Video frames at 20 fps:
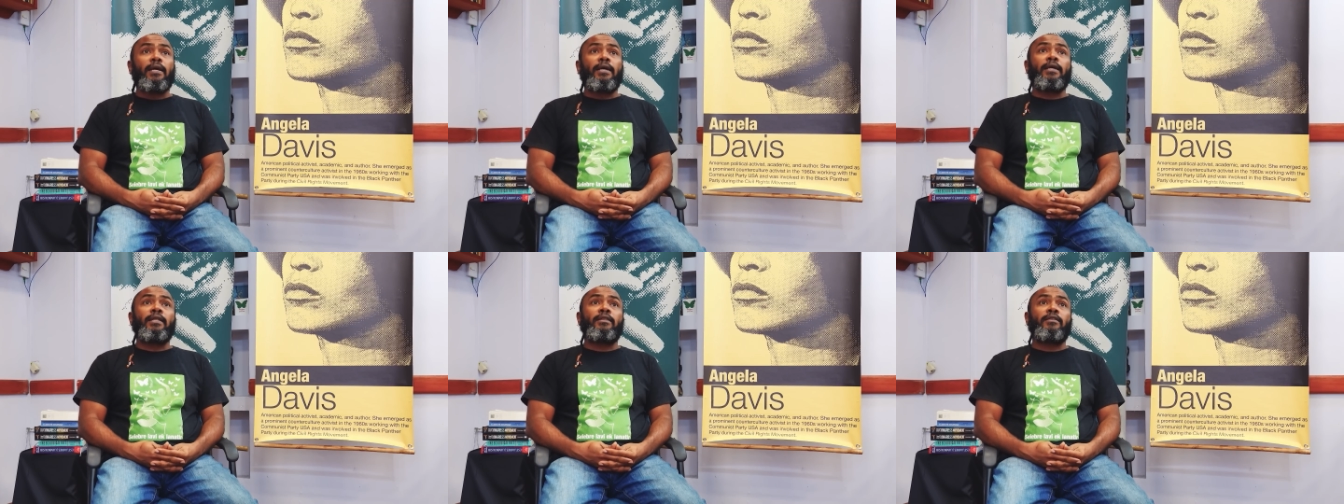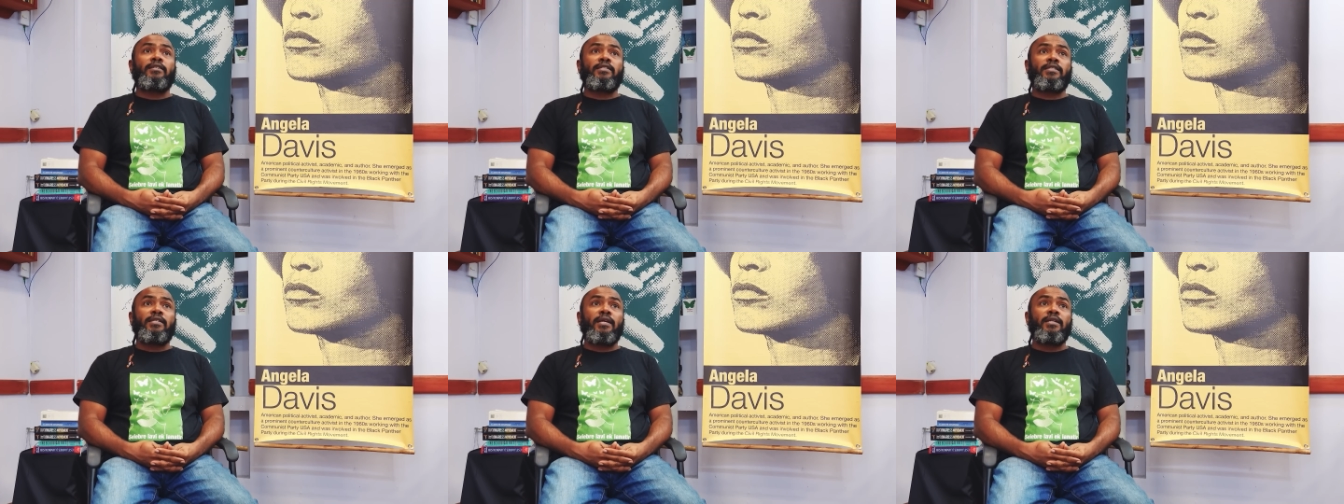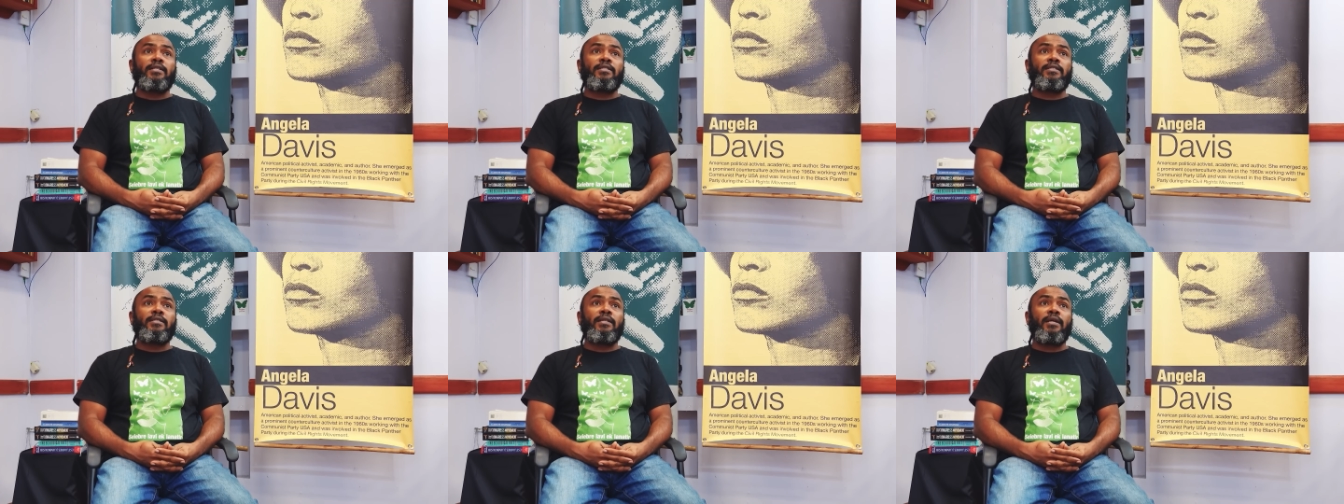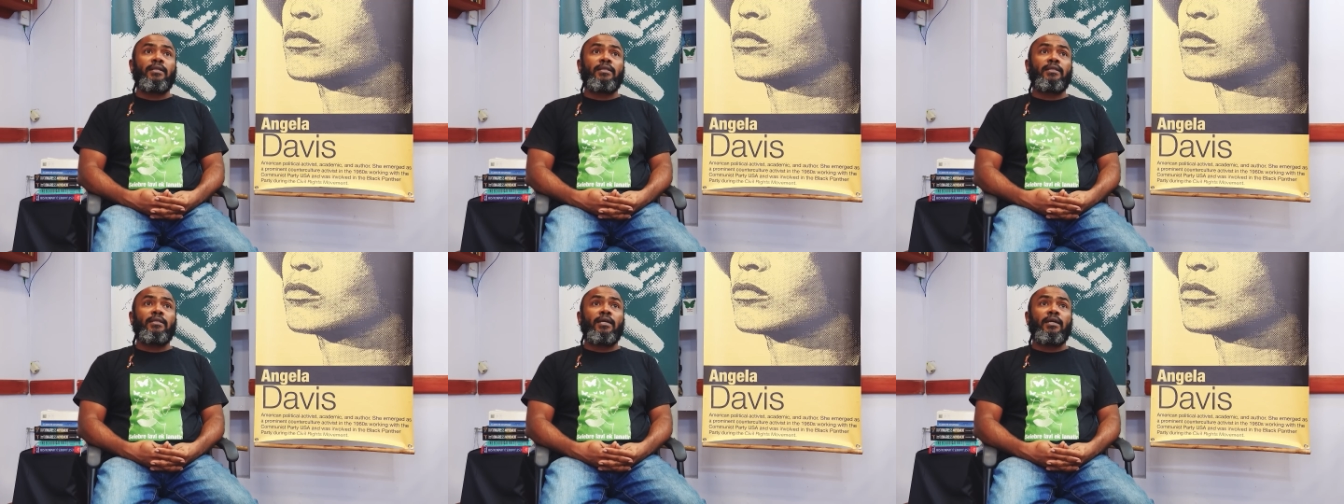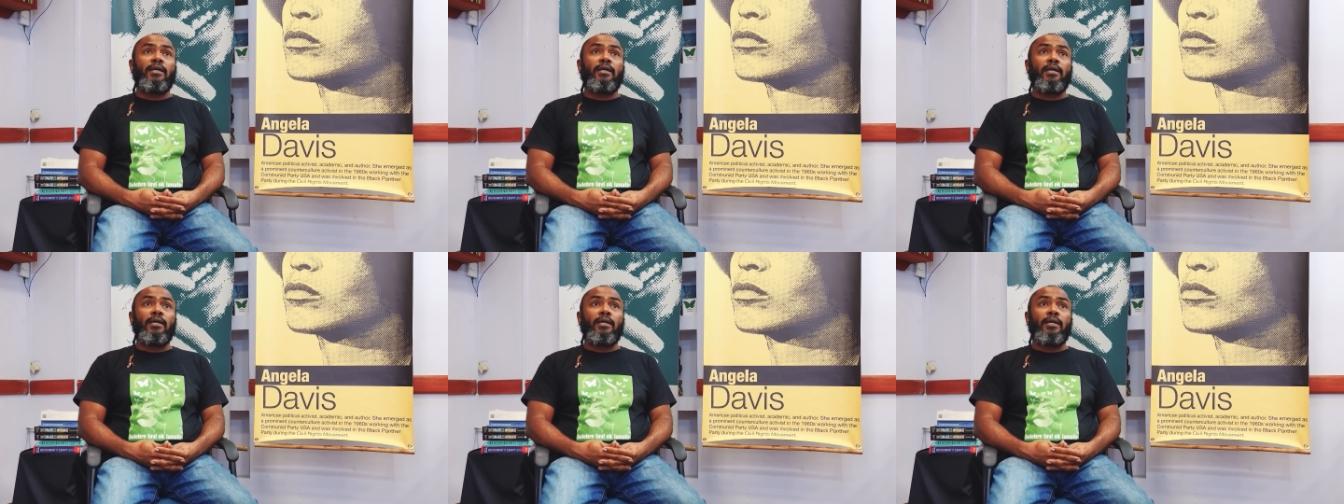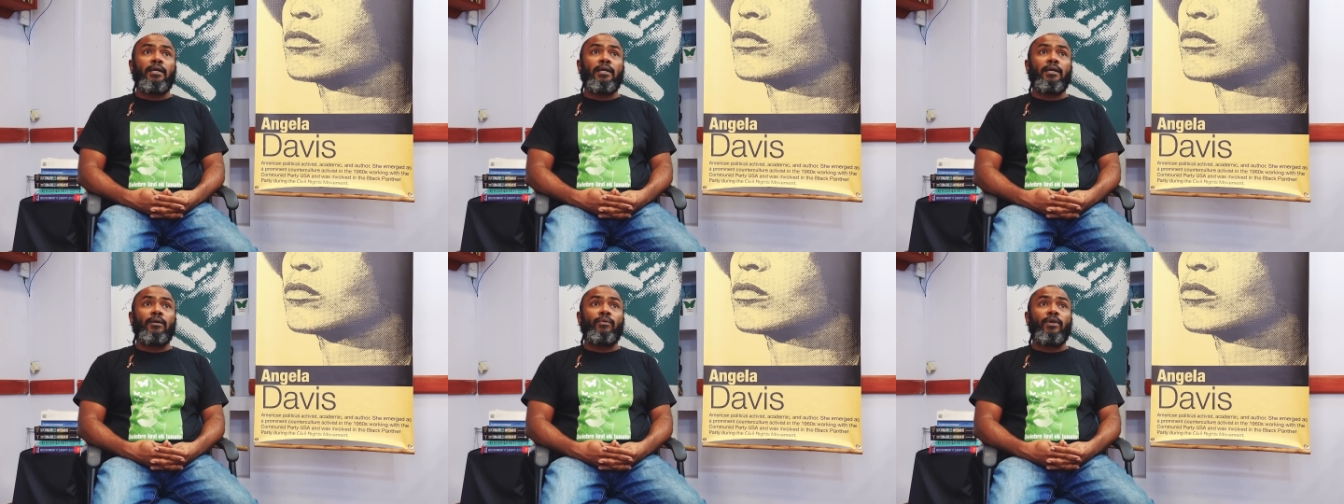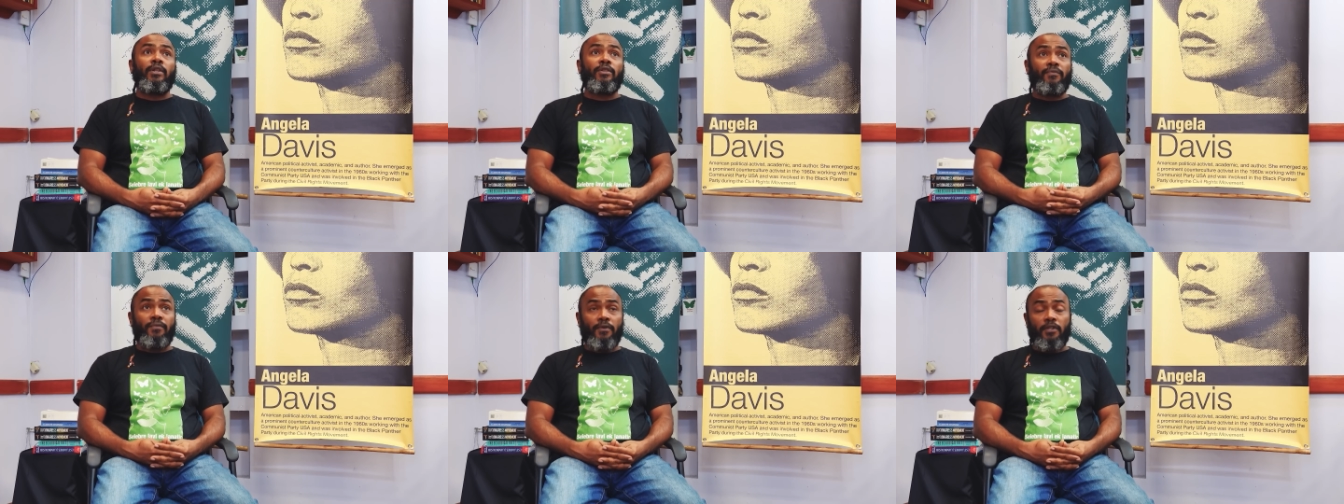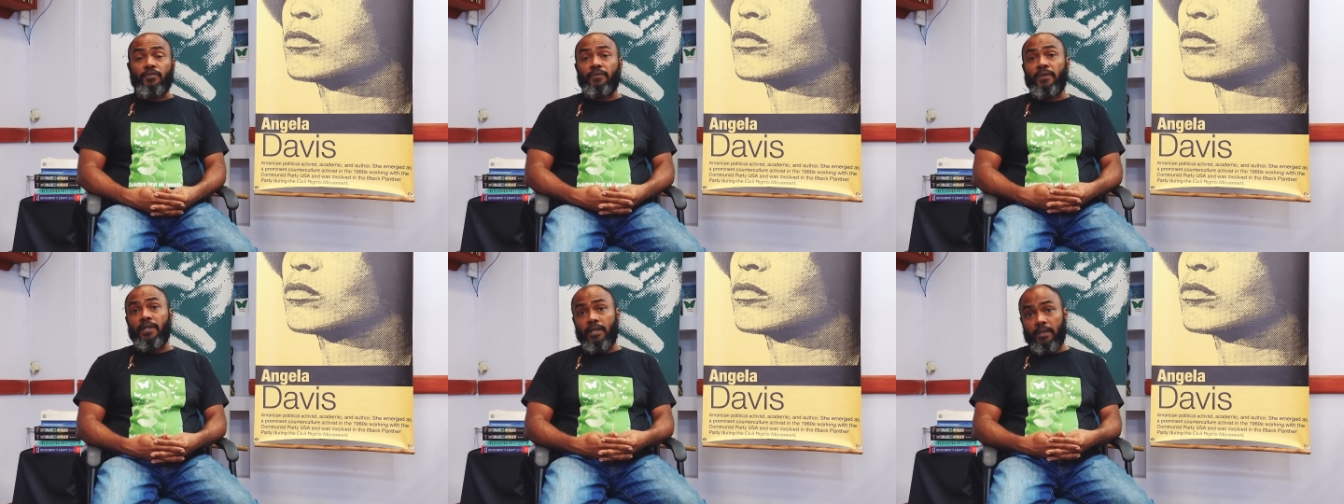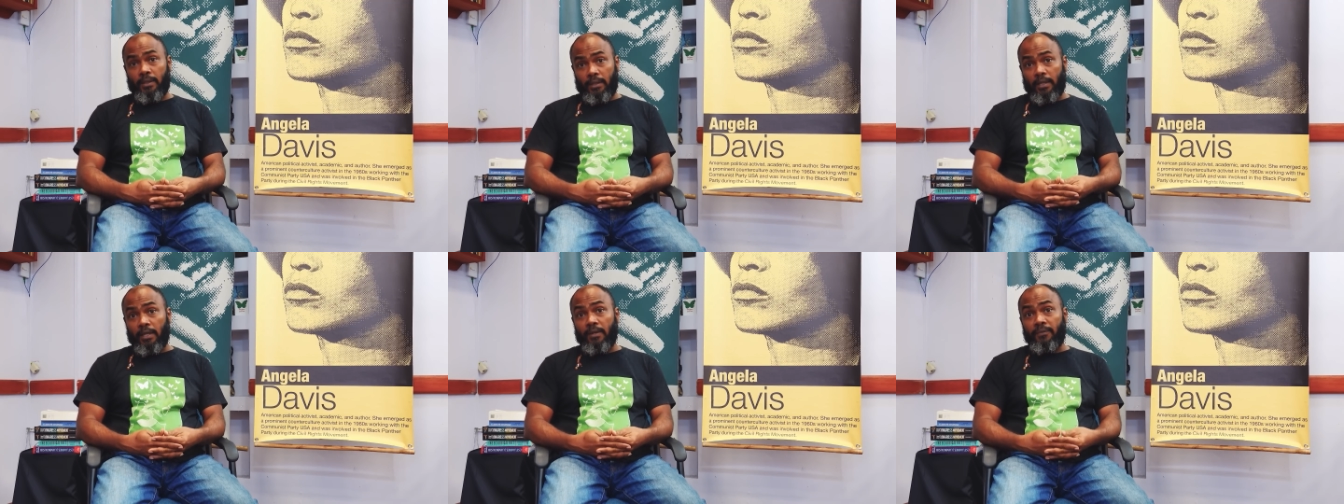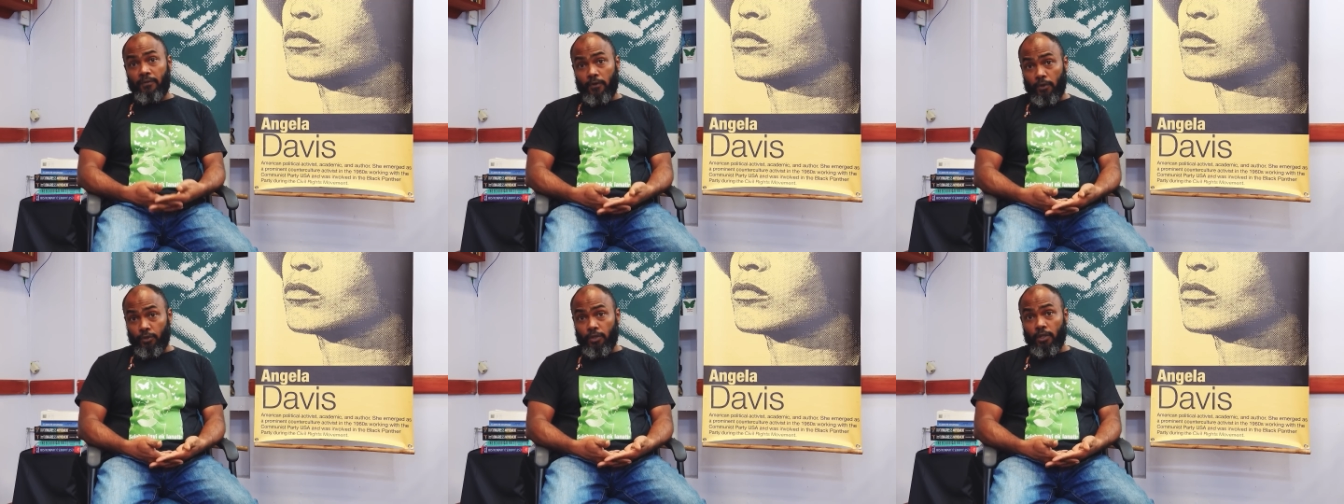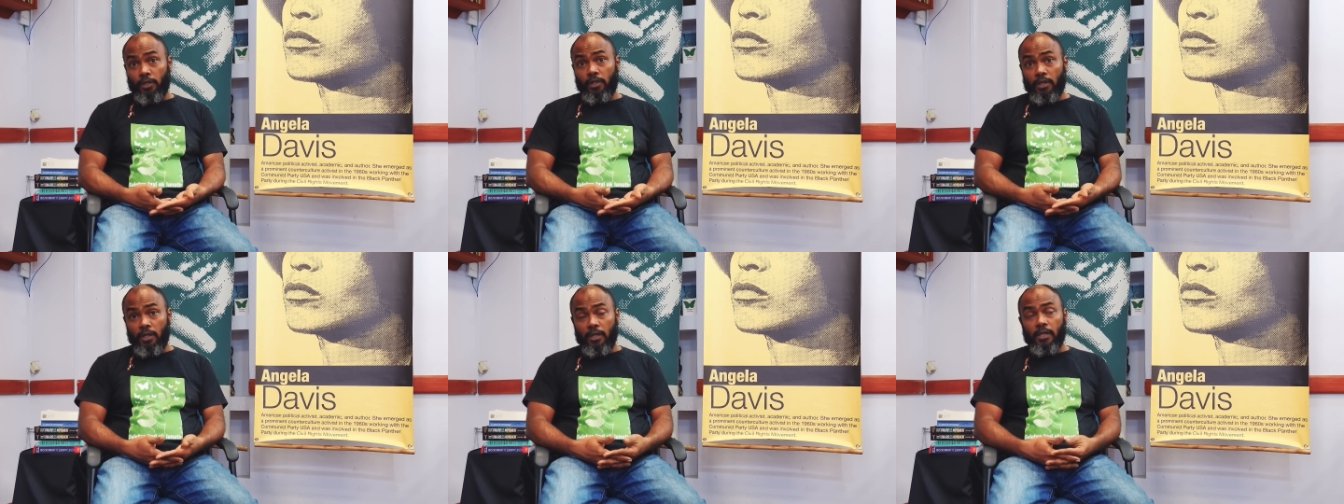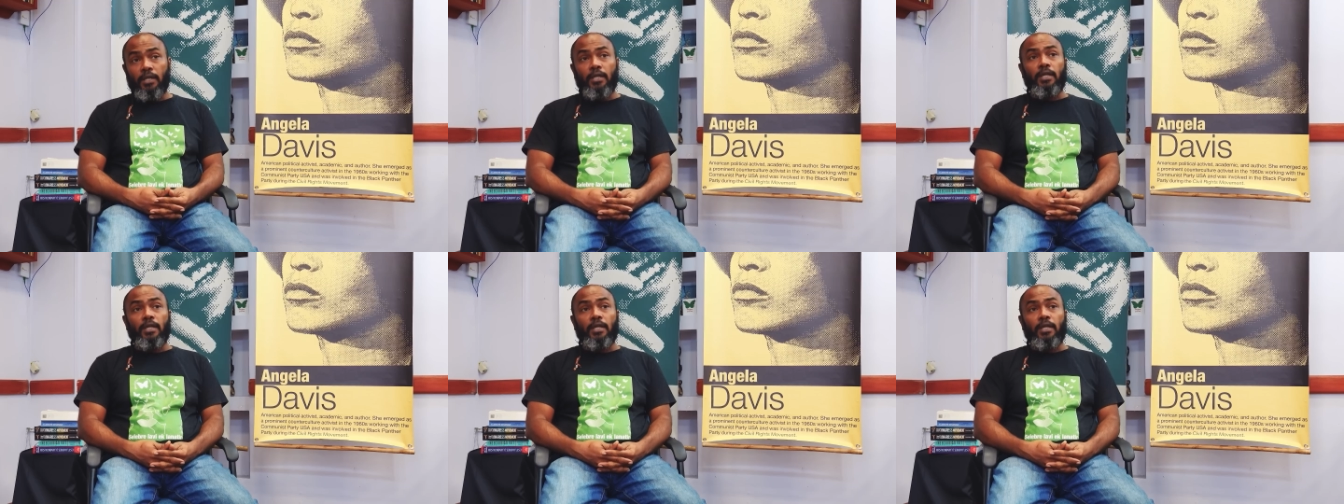in the sense that well, the first thing, it floated.